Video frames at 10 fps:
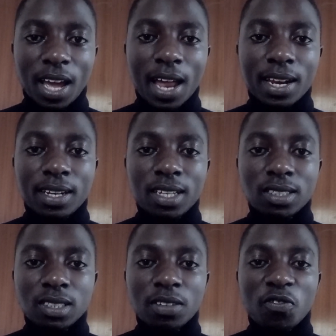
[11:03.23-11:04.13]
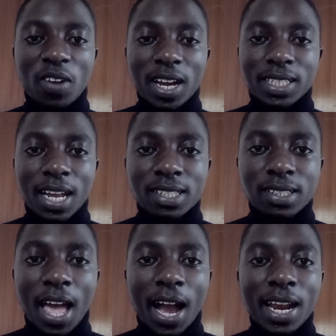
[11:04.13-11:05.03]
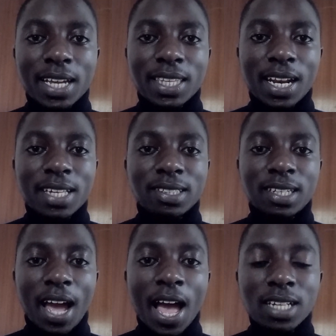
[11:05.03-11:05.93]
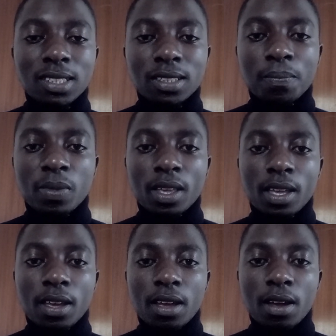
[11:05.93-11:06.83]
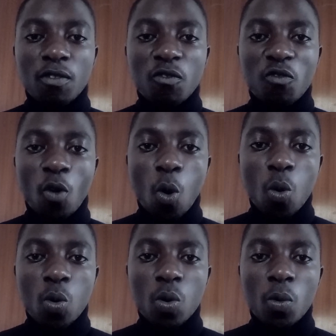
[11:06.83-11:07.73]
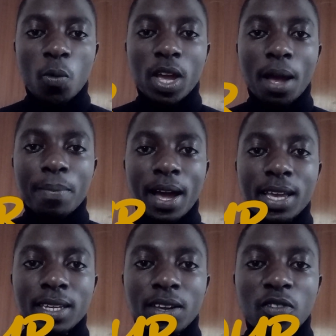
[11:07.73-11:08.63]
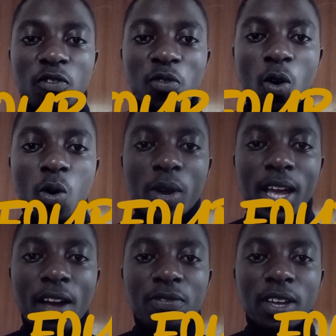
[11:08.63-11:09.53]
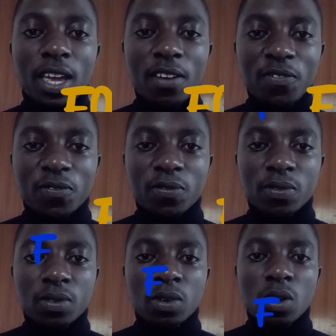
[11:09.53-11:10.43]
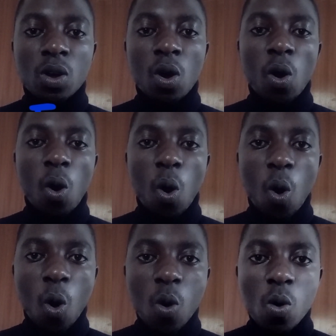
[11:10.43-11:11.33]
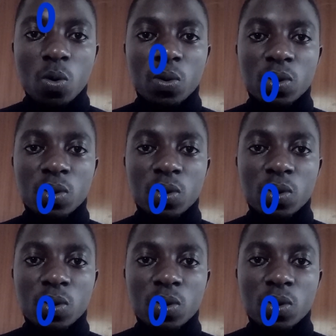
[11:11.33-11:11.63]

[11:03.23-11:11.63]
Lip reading: And these factors are characterized as 4, whereby 4 we have F, O,